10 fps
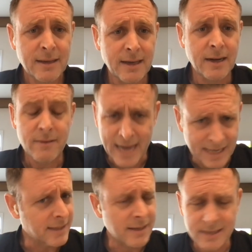
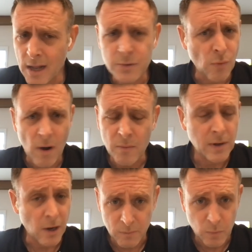Yes, there's loads wrong with
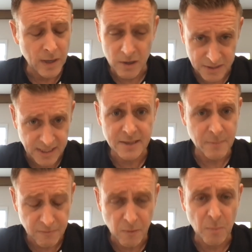our system
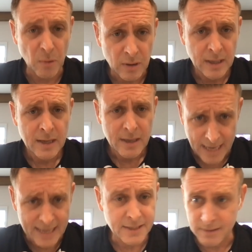in football.
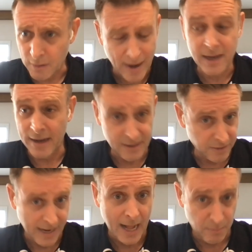Yes, a regulator
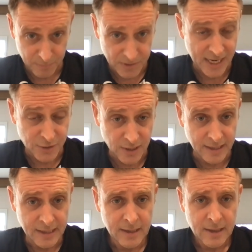could help potentially.
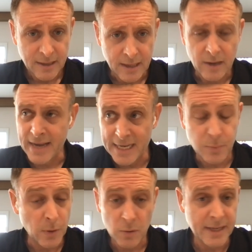Yes,
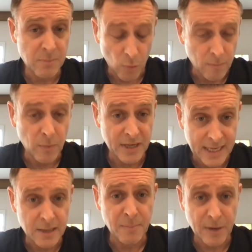we all need more money
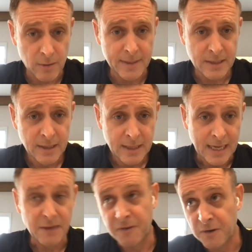down the pyramid.
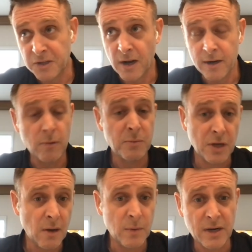And the first guy who comes
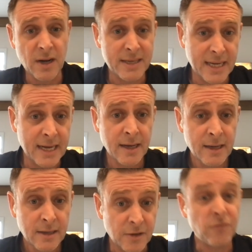along with an idea
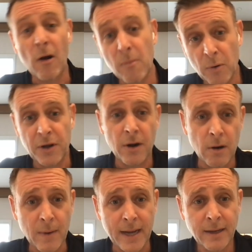to throw money our
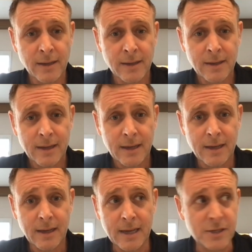way,
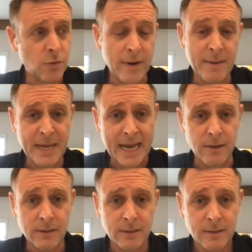is screamed down.